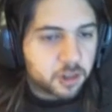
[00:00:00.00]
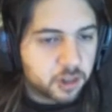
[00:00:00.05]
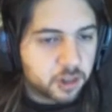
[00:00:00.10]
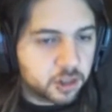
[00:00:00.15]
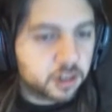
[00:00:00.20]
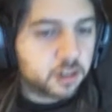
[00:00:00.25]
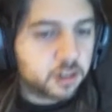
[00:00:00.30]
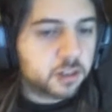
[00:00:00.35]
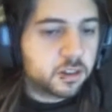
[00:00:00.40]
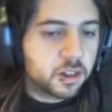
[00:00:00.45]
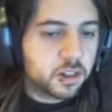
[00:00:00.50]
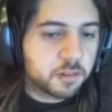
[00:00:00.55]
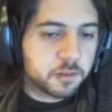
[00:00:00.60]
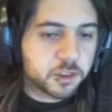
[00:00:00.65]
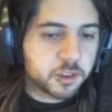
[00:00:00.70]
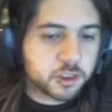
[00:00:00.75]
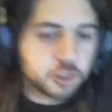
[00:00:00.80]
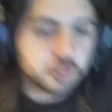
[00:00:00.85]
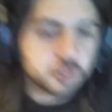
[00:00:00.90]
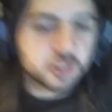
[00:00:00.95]
on a lot of
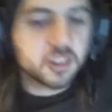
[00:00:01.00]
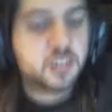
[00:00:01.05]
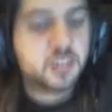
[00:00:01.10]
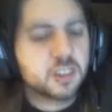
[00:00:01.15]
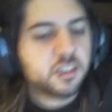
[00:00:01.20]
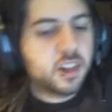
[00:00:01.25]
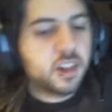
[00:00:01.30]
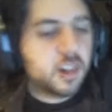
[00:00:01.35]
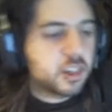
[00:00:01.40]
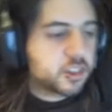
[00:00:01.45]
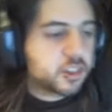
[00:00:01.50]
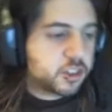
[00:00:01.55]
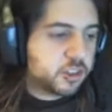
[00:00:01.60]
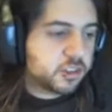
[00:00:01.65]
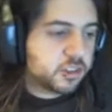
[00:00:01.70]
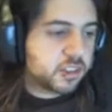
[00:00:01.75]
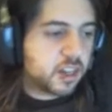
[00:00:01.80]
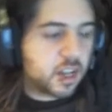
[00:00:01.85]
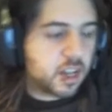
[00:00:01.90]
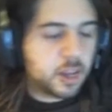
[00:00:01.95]
issues. There's a lot of issues
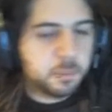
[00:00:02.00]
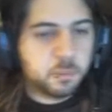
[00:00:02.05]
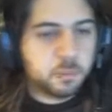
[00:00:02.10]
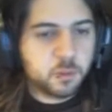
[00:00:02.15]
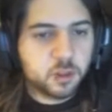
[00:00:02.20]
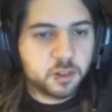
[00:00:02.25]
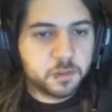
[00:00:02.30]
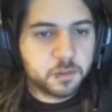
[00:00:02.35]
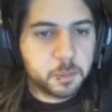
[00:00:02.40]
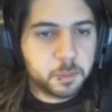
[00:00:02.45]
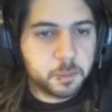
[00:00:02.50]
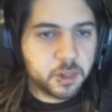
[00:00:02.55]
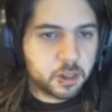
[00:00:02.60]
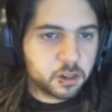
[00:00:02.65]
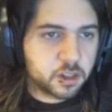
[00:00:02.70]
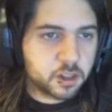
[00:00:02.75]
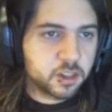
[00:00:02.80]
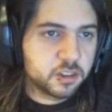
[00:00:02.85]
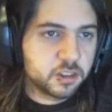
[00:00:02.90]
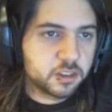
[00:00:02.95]
that I'm more of a
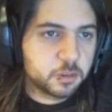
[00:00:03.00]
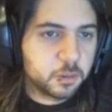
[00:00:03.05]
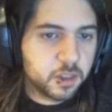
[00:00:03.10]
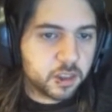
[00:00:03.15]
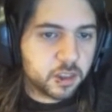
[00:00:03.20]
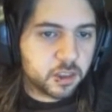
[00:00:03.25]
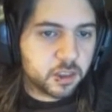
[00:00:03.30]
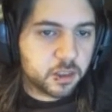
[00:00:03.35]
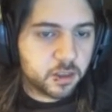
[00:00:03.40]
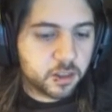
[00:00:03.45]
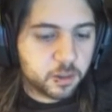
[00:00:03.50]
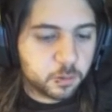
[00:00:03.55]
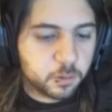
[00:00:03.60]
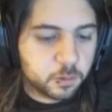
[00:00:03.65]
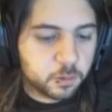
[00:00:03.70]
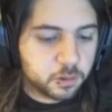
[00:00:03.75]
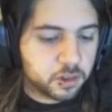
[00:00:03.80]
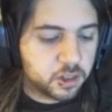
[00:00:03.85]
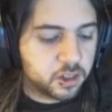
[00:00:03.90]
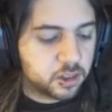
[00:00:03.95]
minarchist with,
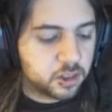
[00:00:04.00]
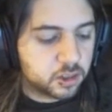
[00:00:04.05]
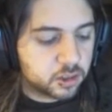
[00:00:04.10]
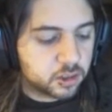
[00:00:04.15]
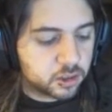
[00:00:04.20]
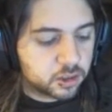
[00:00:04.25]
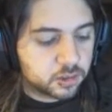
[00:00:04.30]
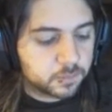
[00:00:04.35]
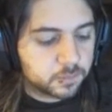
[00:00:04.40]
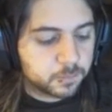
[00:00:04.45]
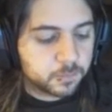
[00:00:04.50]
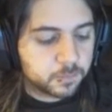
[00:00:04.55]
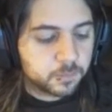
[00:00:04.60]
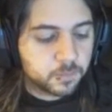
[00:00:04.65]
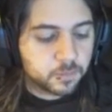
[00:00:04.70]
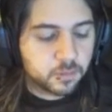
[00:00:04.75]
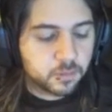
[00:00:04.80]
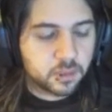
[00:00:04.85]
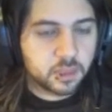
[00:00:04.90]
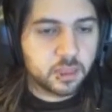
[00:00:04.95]
or
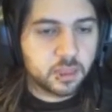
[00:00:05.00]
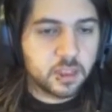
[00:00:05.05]
that